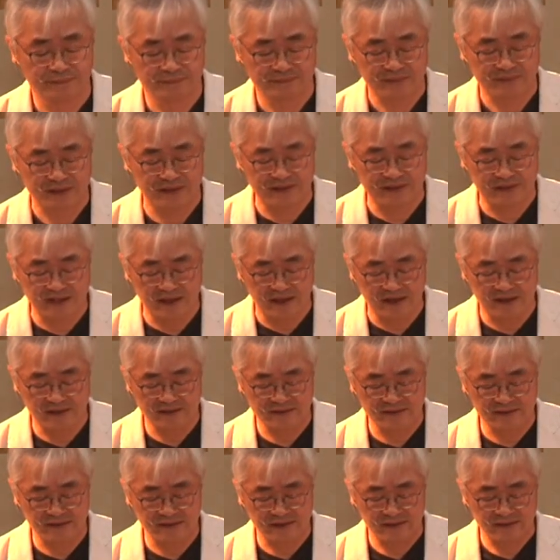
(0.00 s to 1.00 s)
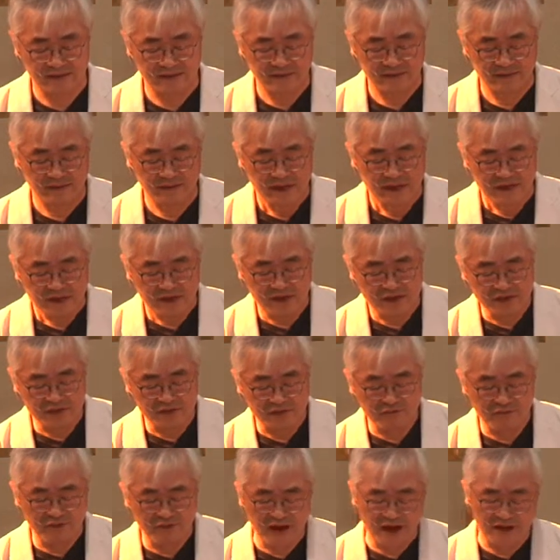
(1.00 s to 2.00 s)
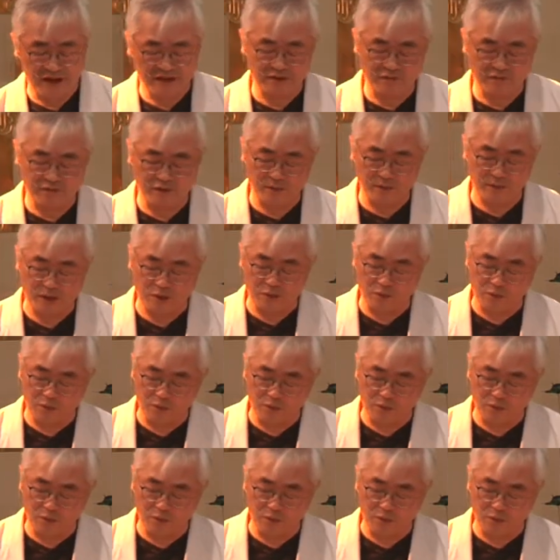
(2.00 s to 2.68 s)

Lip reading: It does. Here's a fact from